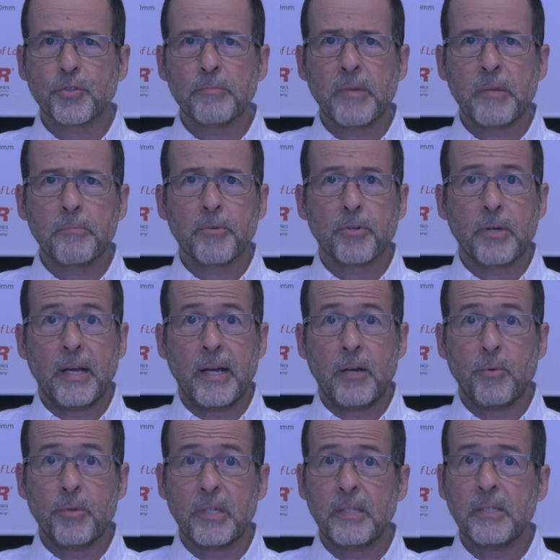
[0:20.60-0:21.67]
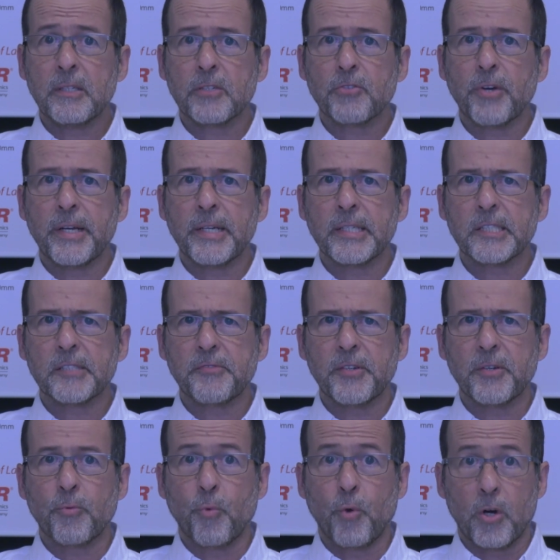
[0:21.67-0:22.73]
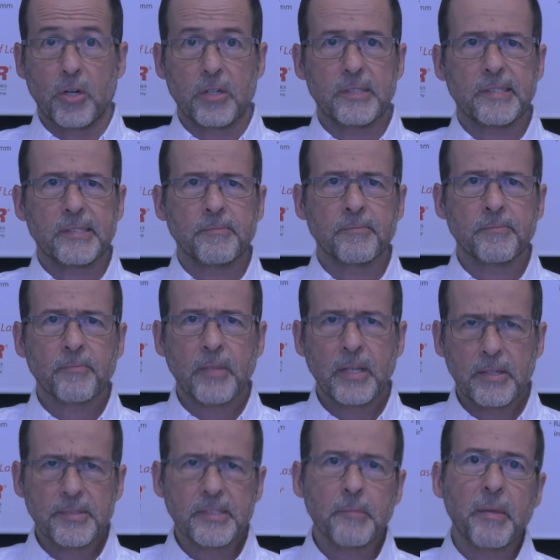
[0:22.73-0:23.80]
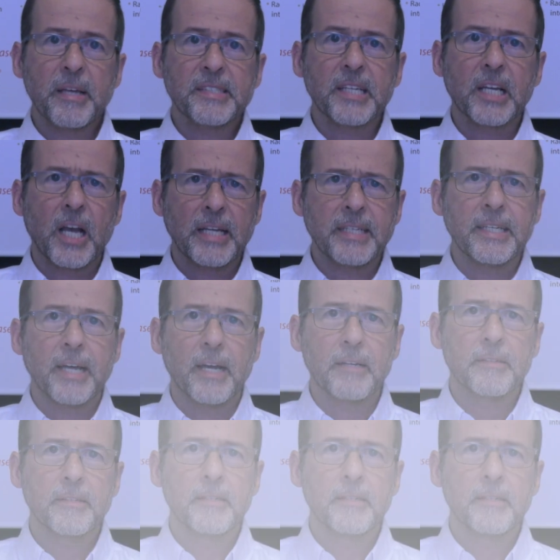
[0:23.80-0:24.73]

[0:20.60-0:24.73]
remember how an integrating sphere works. Here's the basic idea.